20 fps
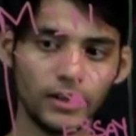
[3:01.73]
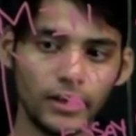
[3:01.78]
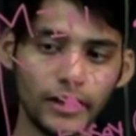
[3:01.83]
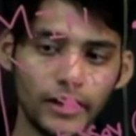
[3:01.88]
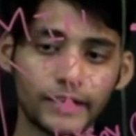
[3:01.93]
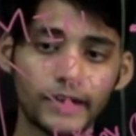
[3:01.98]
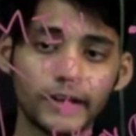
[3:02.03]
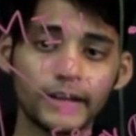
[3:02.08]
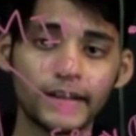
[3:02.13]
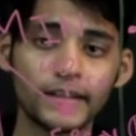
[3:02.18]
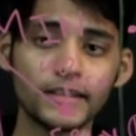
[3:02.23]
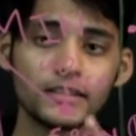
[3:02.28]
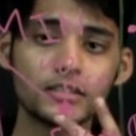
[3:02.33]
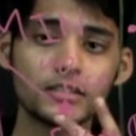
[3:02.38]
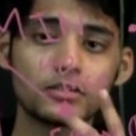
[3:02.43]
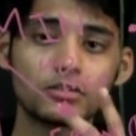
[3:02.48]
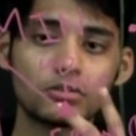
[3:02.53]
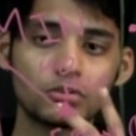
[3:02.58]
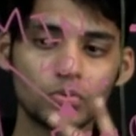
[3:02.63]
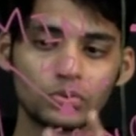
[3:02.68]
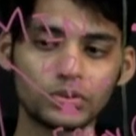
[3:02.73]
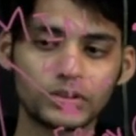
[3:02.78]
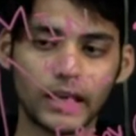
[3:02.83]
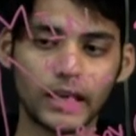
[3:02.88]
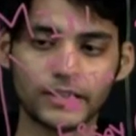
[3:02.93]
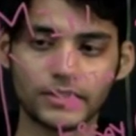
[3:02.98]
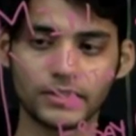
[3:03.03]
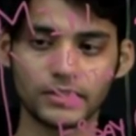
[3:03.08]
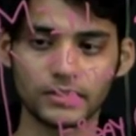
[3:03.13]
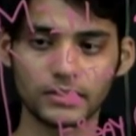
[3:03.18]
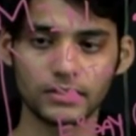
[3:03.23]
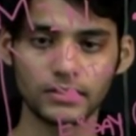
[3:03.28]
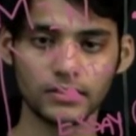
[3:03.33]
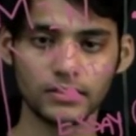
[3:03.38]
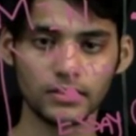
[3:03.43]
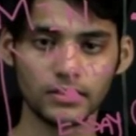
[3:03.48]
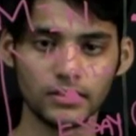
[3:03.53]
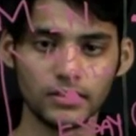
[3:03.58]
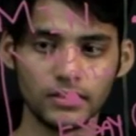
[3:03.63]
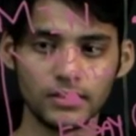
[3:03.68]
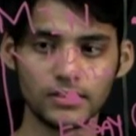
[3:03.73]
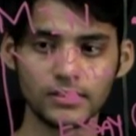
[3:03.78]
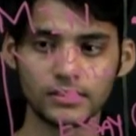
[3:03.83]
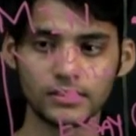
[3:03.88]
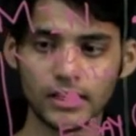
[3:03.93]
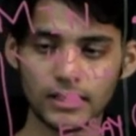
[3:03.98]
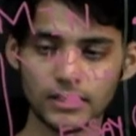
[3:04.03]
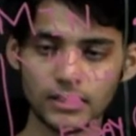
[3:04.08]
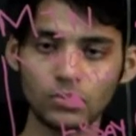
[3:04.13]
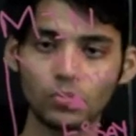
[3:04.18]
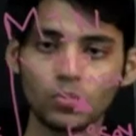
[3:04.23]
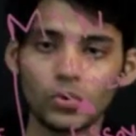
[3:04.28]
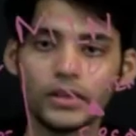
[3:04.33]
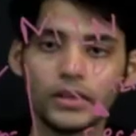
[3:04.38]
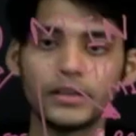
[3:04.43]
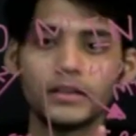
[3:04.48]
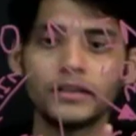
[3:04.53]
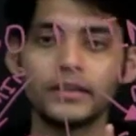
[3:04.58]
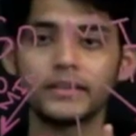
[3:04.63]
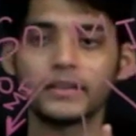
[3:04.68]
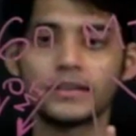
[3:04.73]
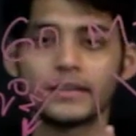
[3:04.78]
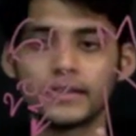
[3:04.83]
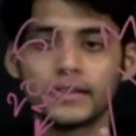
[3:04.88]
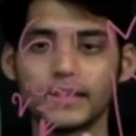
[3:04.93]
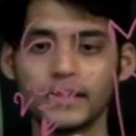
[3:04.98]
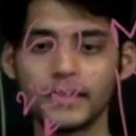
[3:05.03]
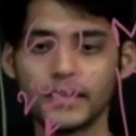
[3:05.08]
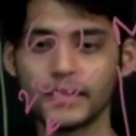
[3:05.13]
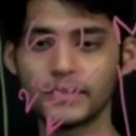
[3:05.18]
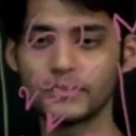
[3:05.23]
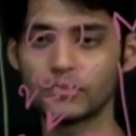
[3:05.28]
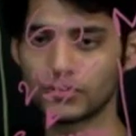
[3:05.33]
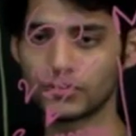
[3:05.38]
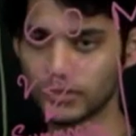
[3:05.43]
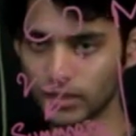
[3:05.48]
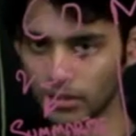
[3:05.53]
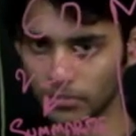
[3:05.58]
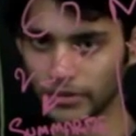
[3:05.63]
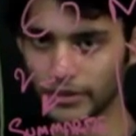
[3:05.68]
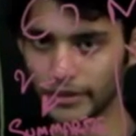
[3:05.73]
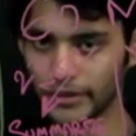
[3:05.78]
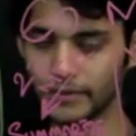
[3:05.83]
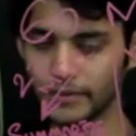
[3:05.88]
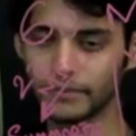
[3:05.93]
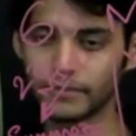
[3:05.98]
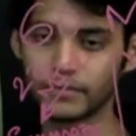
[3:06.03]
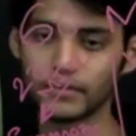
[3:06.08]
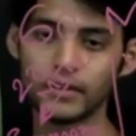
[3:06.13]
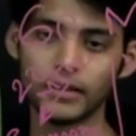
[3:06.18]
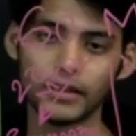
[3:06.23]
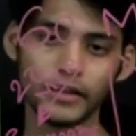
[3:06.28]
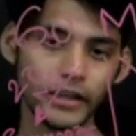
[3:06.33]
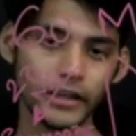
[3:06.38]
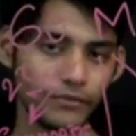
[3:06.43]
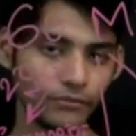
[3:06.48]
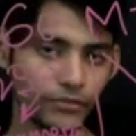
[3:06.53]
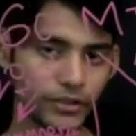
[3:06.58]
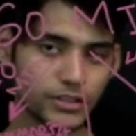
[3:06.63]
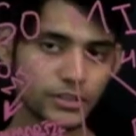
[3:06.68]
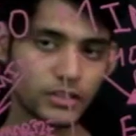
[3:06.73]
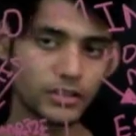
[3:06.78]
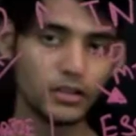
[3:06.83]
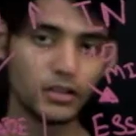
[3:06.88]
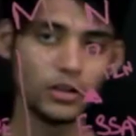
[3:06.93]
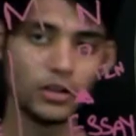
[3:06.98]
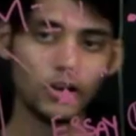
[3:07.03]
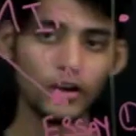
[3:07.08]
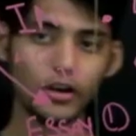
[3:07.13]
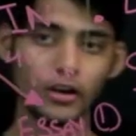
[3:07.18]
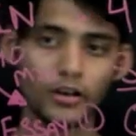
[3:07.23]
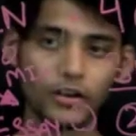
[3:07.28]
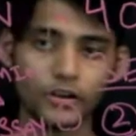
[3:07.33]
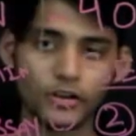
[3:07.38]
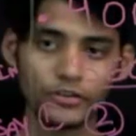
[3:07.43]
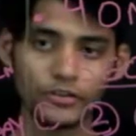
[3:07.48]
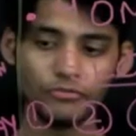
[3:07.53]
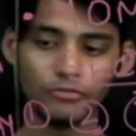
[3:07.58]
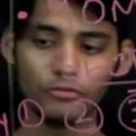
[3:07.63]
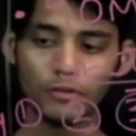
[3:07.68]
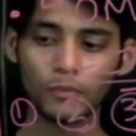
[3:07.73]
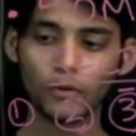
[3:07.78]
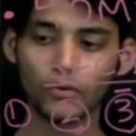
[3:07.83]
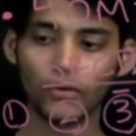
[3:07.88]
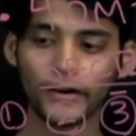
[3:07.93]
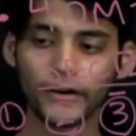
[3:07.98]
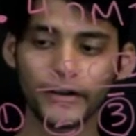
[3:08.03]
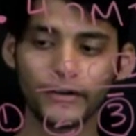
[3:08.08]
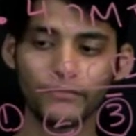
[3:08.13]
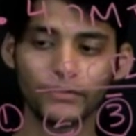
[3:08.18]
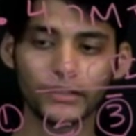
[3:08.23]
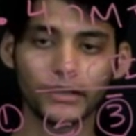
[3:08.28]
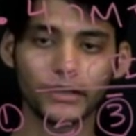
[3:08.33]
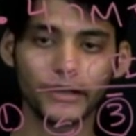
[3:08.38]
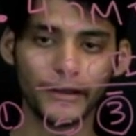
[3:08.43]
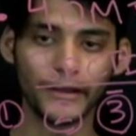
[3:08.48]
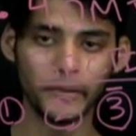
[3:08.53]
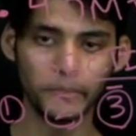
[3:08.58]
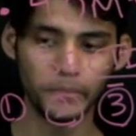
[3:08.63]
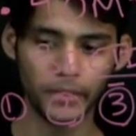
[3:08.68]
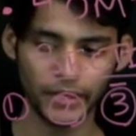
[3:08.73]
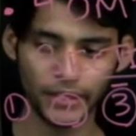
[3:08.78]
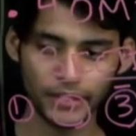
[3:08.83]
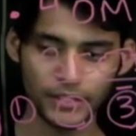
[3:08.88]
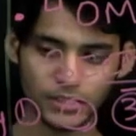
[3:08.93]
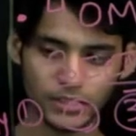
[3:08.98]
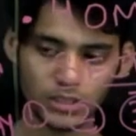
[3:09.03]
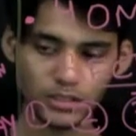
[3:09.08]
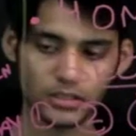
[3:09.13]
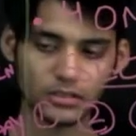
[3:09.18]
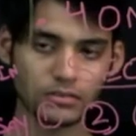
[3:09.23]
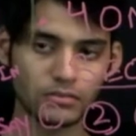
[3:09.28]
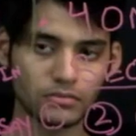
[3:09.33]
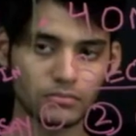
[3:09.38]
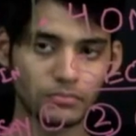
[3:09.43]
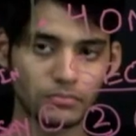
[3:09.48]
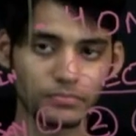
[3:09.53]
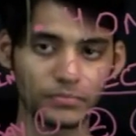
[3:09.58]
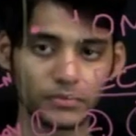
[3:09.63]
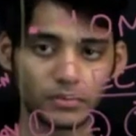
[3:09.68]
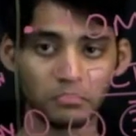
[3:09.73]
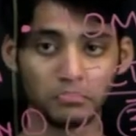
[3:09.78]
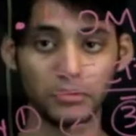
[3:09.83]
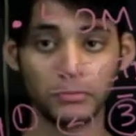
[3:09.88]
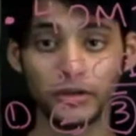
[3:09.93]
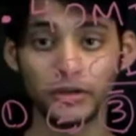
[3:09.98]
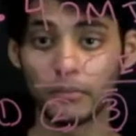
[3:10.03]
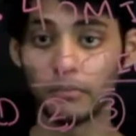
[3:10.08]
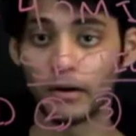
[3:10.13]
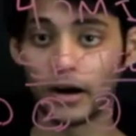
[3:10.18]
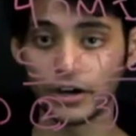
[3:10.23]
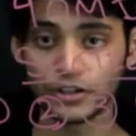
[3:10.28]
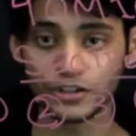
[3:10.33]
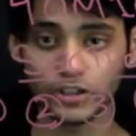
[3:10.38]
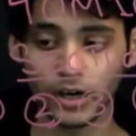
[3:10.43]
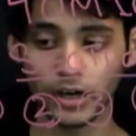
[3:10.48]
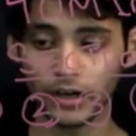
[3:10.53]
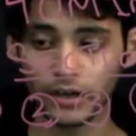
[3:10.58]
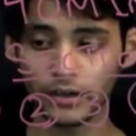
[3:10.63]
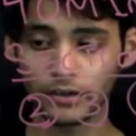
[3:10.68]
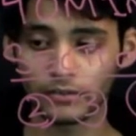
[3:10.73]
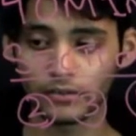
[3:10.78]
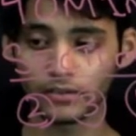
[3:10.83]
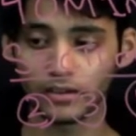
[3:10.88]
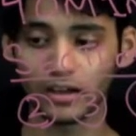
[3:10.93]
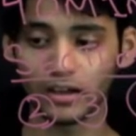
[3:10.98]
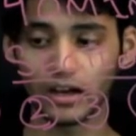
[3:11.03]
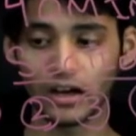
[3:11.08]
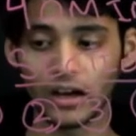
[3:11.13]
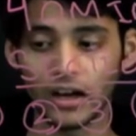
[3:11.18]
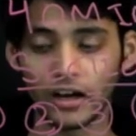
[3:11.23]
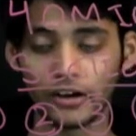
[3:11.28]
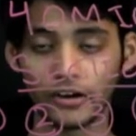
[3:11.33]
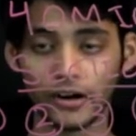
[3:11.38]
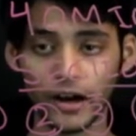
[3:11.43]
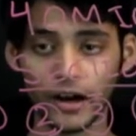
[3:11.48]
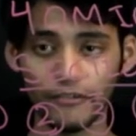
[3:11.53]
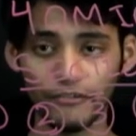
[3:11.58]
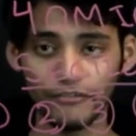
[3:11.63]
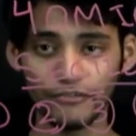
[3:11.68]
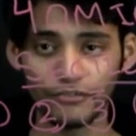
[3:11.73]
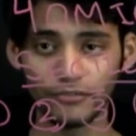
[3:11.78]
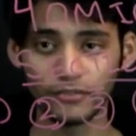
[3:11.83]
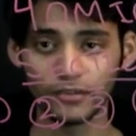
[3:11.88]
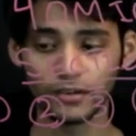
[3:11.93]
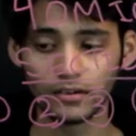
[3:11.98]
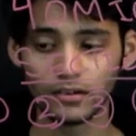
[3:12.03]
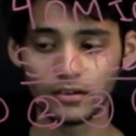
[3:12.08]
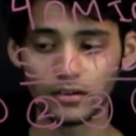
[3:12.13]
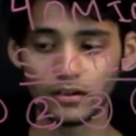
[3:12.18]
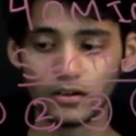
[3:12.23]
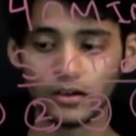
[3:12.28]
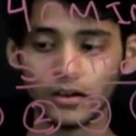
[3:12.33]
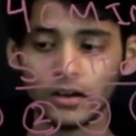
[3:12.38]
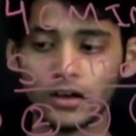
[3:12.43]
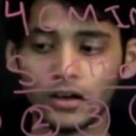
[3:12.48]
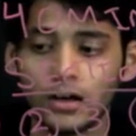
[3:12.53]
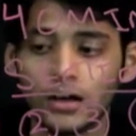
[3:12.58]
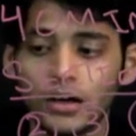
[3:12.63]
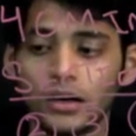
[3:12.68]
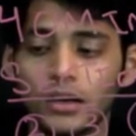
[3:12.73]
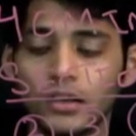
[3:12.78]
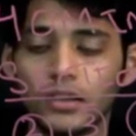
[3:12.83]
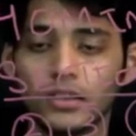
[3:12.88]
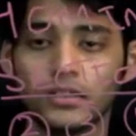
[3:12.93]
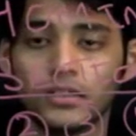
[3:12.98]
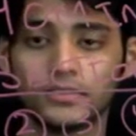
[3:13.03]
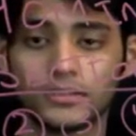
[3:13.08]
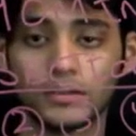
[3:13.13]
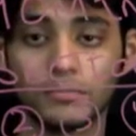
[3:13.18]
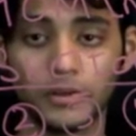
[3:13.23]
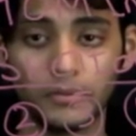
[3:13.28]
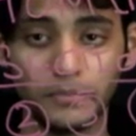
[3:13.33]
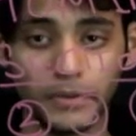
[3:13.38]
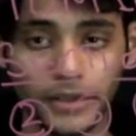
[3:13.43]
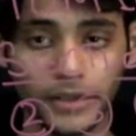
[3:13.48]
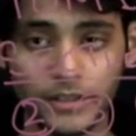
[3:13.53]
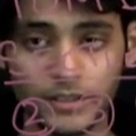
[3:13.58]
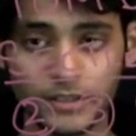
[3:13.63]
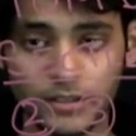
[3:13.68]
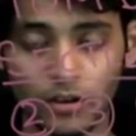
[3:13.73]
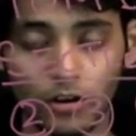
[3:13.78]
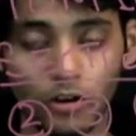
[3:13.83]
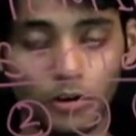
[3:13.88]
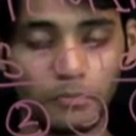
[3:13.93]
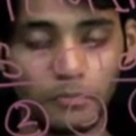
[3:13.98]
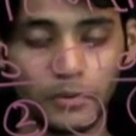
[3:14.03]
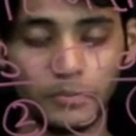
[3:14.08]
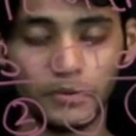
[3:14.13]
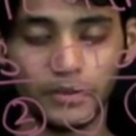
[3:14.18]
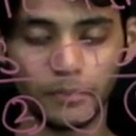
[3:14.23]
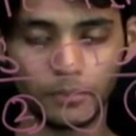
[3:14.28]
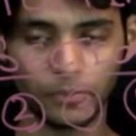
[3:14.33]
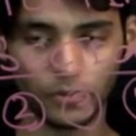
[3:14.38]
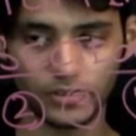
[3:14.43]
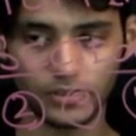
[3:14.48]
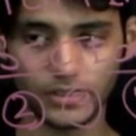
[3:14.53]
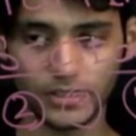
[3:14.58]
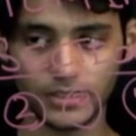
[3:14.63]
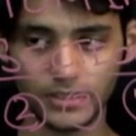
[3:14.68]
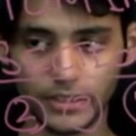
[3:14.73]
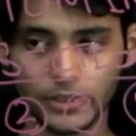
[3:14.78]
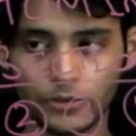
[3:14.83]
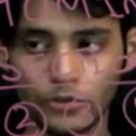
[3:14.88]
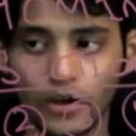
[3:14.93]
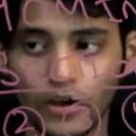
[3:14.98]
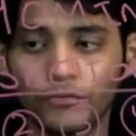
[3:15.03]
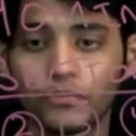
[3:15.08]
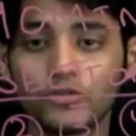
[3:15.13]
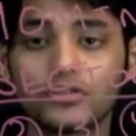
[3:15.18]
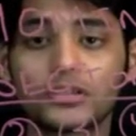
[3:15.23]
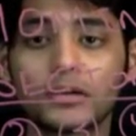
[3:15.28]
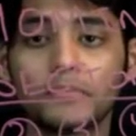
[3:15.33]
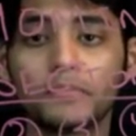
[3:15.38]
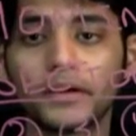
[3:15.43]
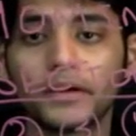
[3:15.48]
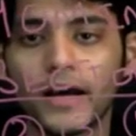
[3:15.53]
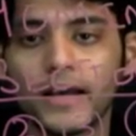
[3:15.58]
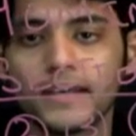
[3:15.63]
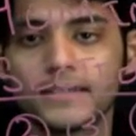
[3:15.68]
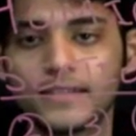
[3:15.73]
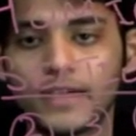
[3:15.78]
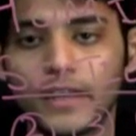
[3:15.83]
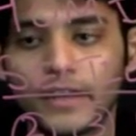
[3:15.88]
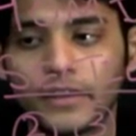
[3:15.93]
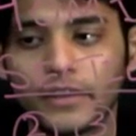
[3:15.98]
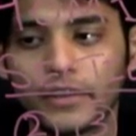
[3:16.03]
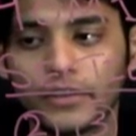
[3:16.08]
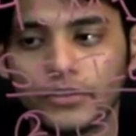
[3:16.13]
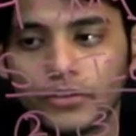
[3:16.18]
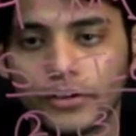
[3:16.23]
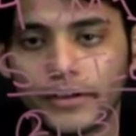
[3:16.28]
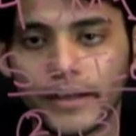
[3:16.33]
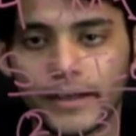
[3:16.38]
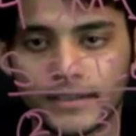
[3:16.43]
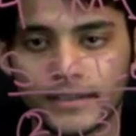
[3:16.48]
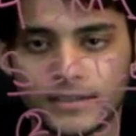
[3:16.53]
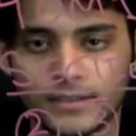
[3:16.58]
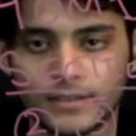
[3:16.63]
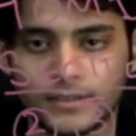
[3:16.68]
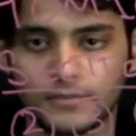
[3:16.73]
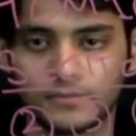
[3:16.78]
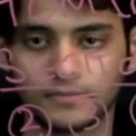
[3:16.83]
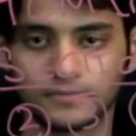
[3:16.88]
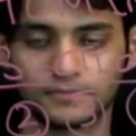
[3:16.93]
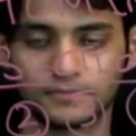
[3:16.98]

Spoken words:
It contains 2 sections. Section 1 is your summary, in which you will be provided with an image, maybe a bar chart, a graph, some image, or maybe a process, and you have to summarize that in your text.